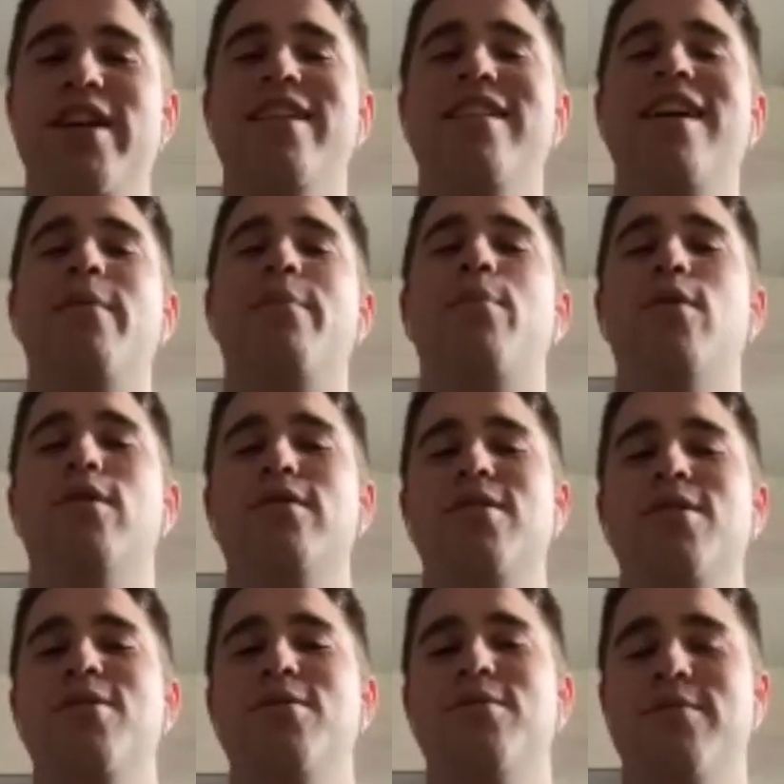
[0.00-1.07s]
Yeah, chicken, a
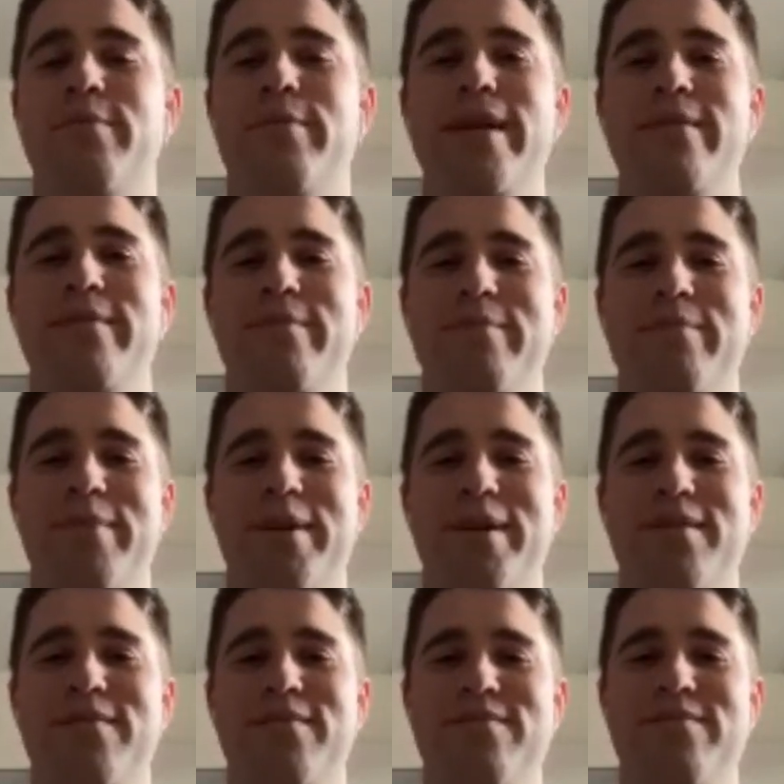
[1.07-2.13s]
lot of pork too. Big
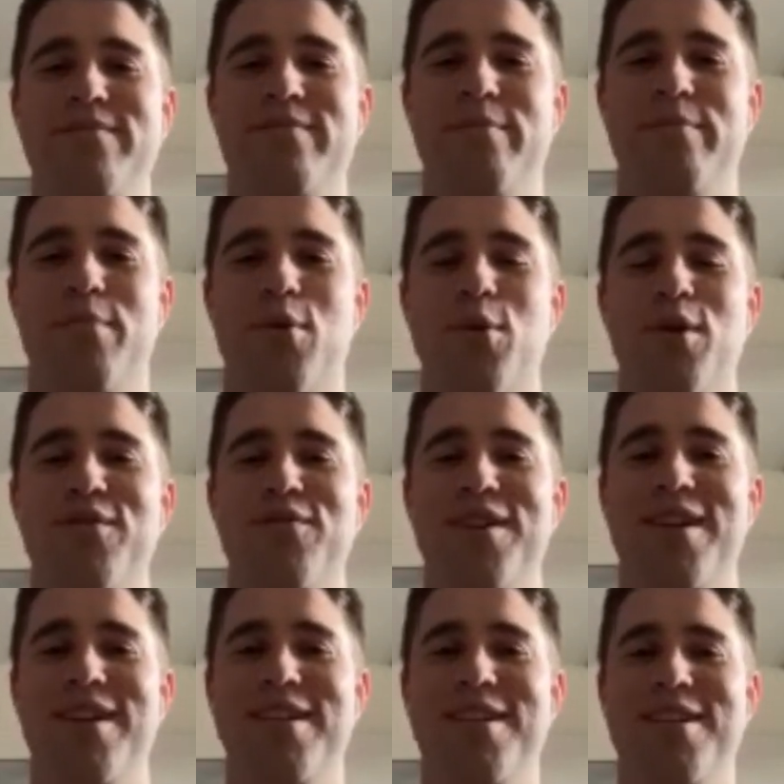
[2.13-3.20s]

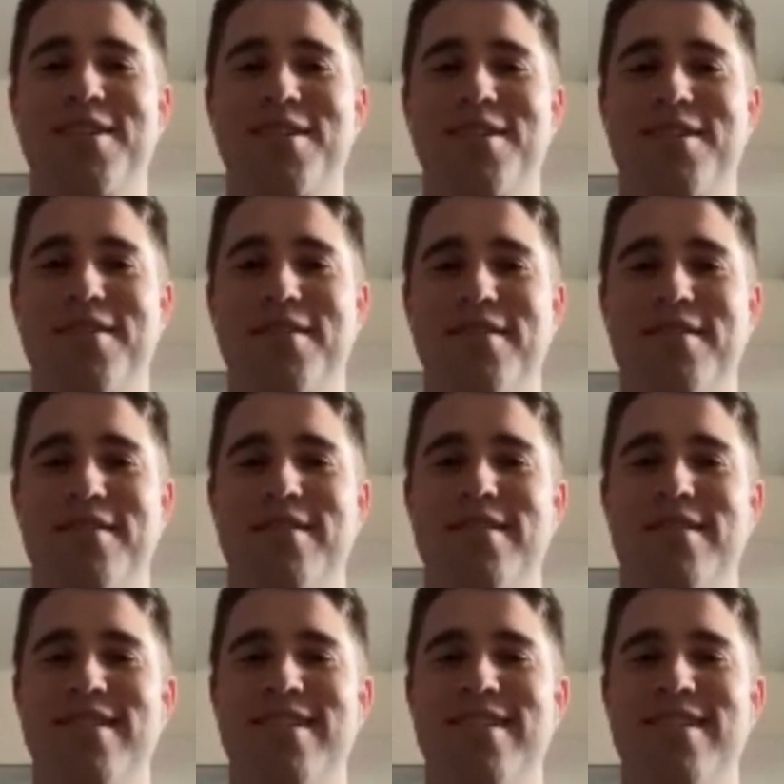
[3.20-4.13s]
pork fan here.